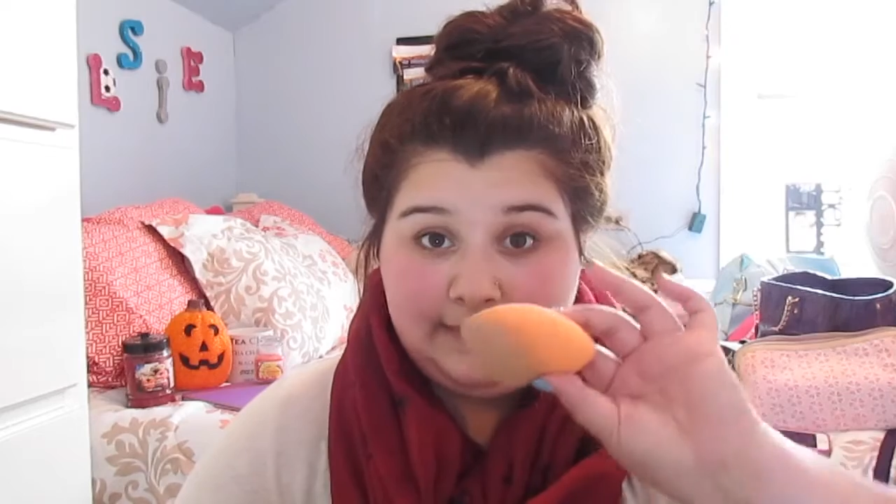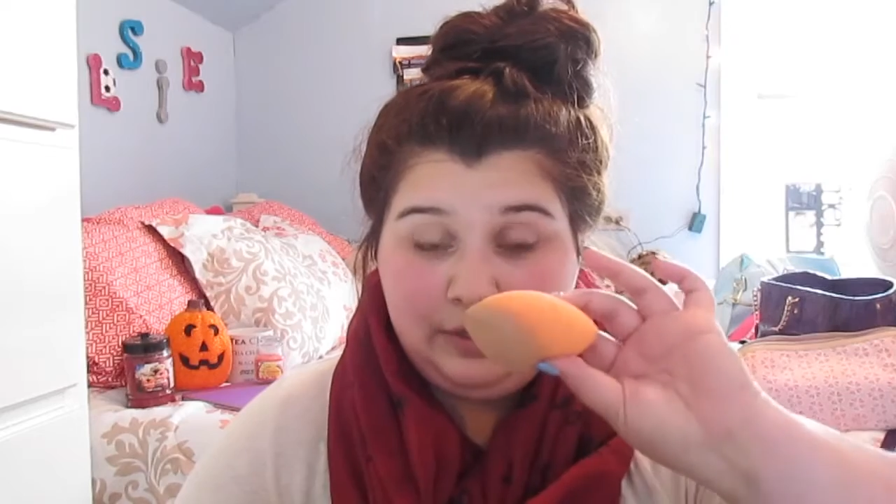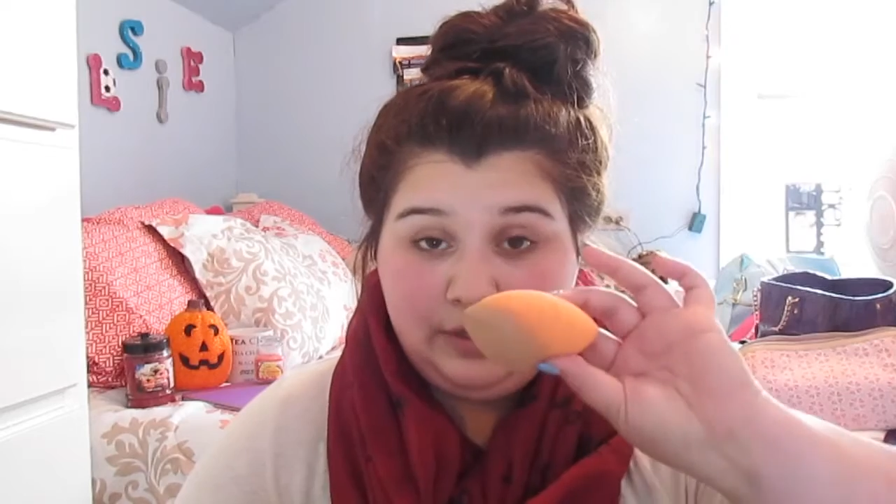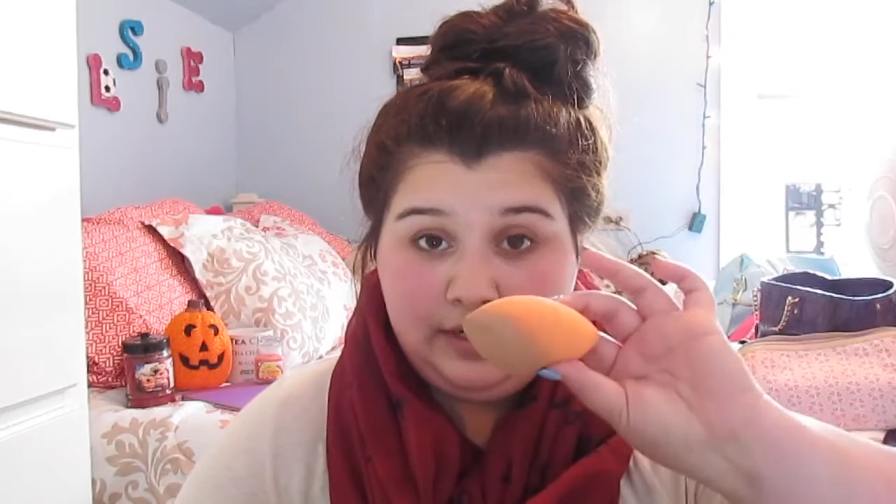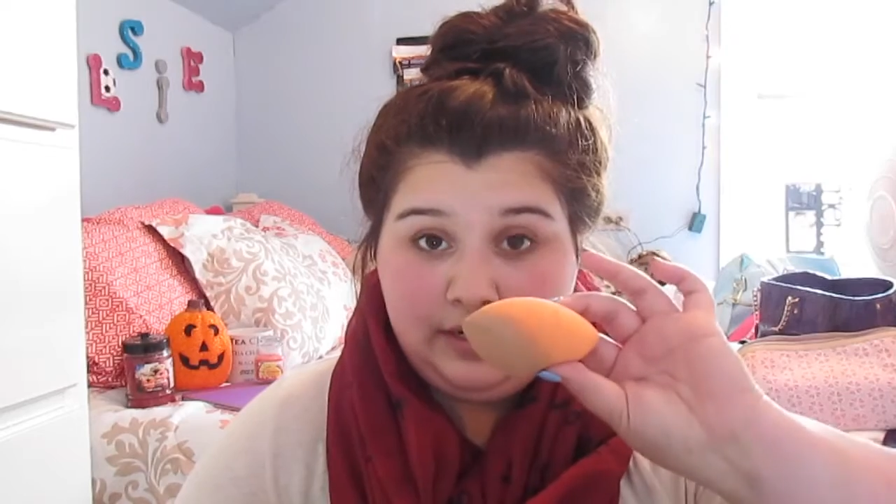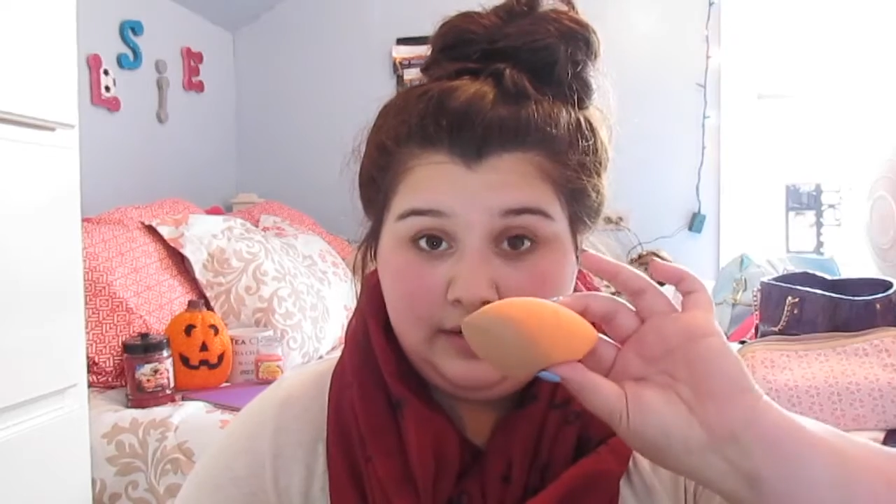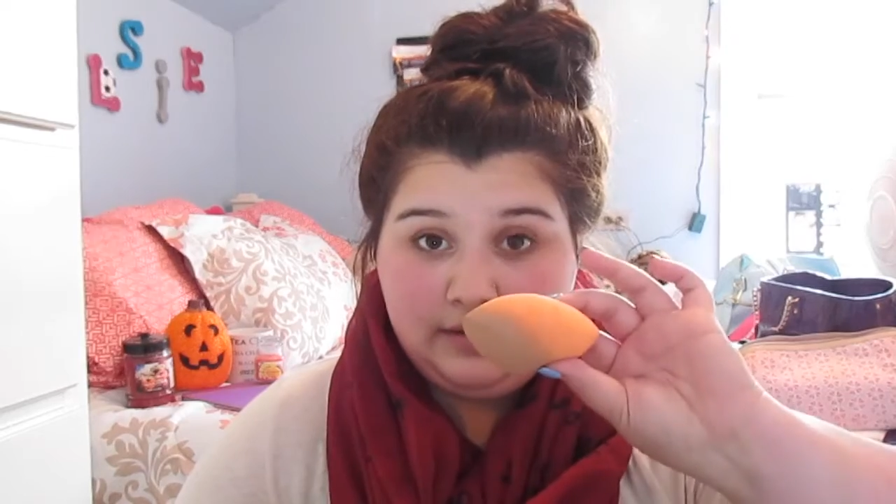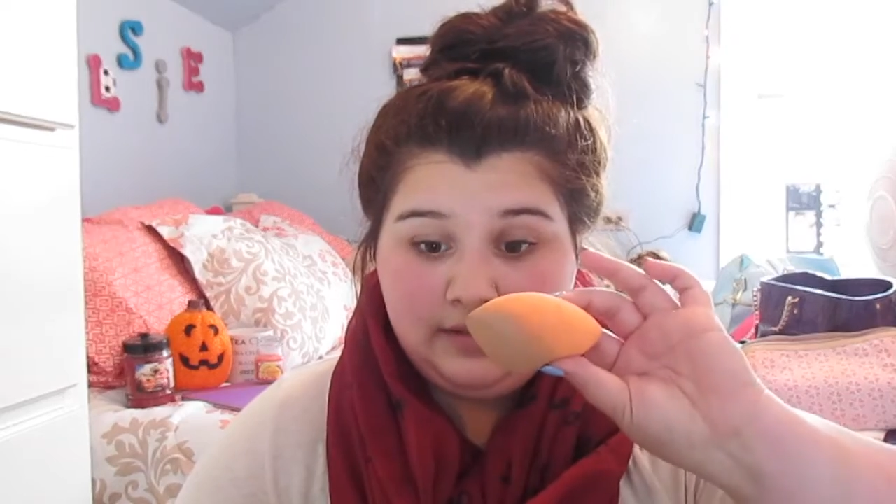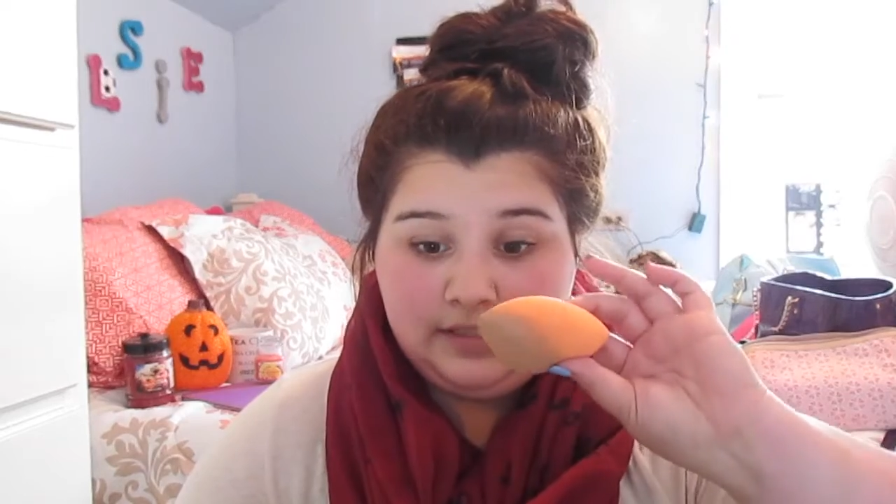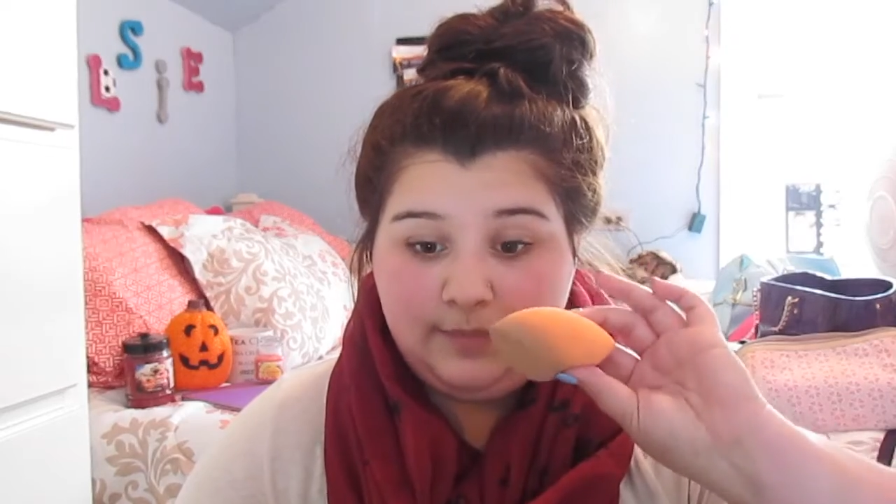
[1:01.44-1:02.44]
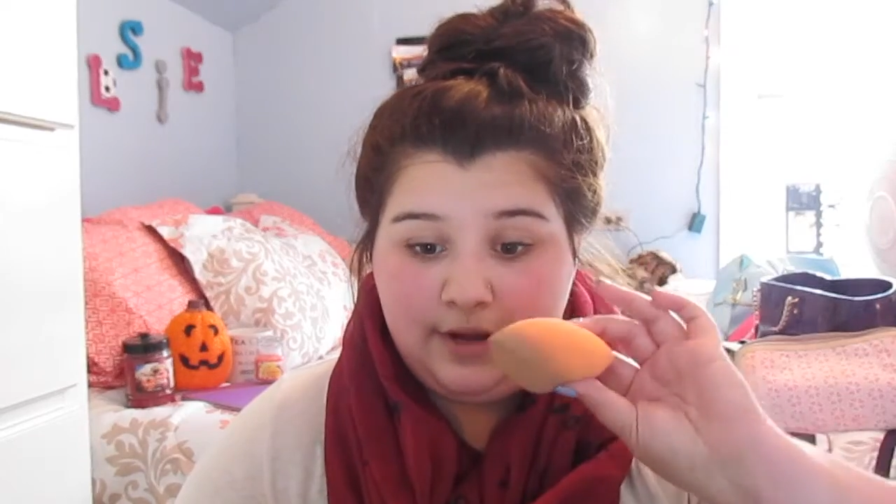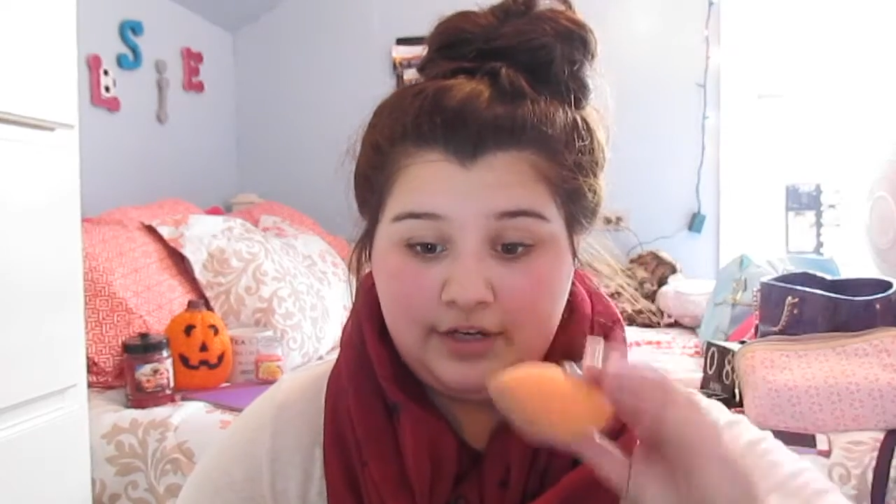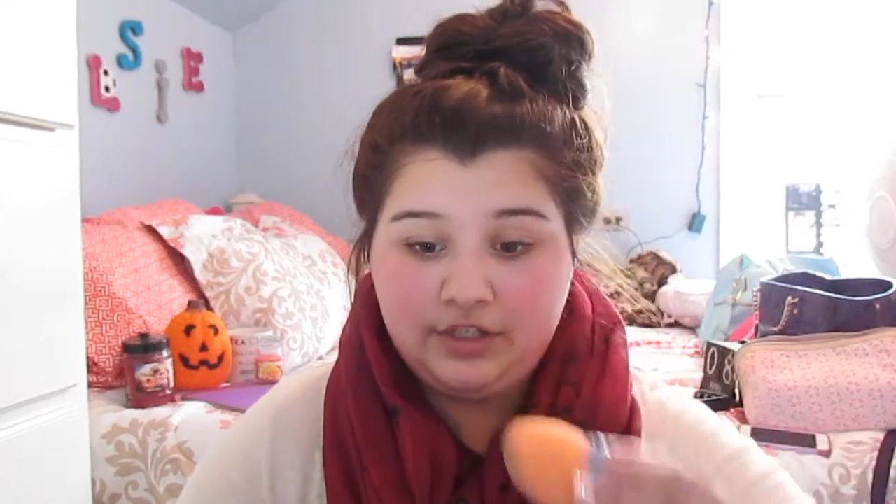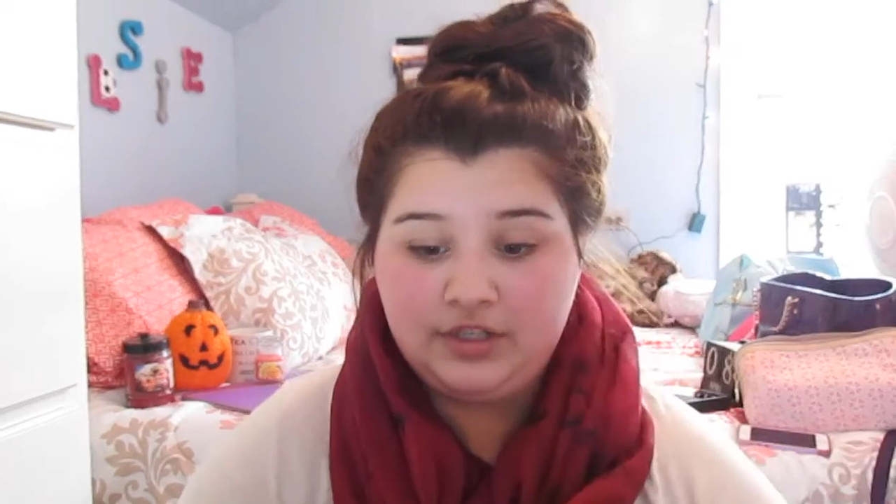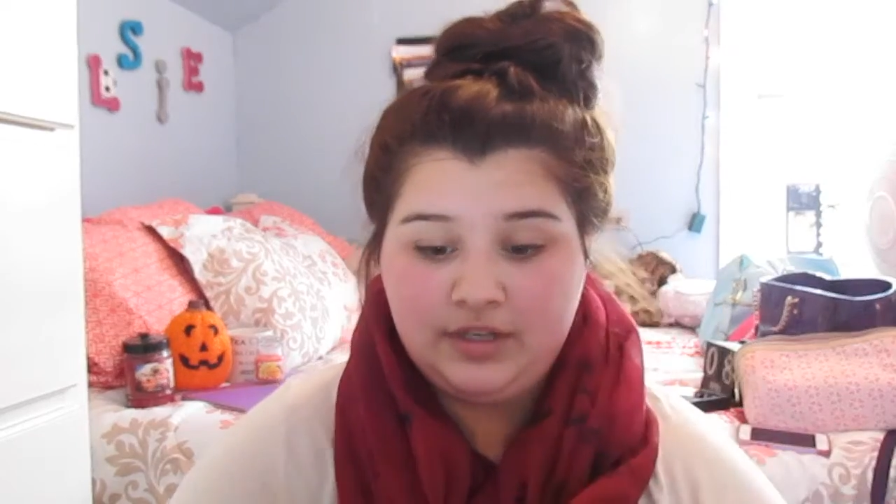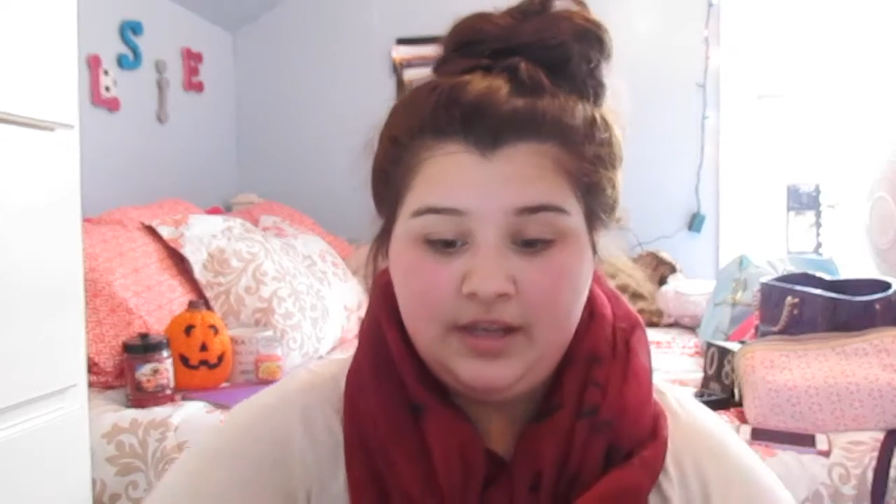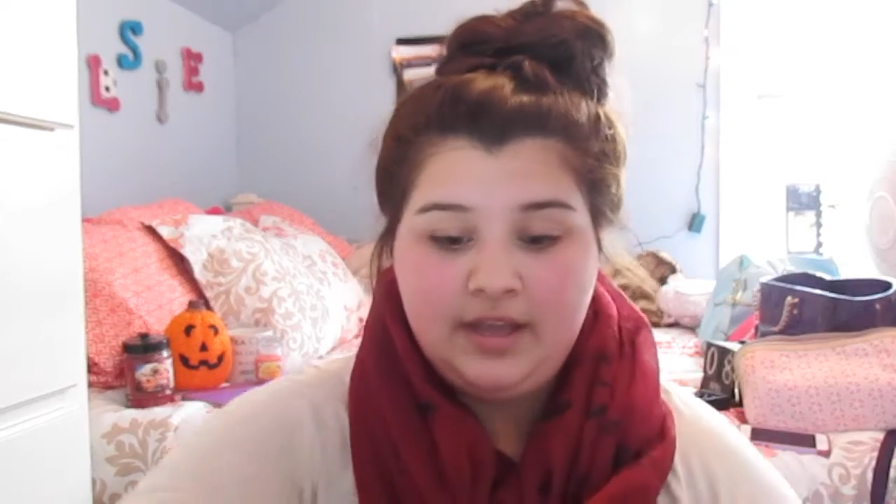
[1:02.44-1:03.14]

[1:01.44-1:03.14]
beauty sponge.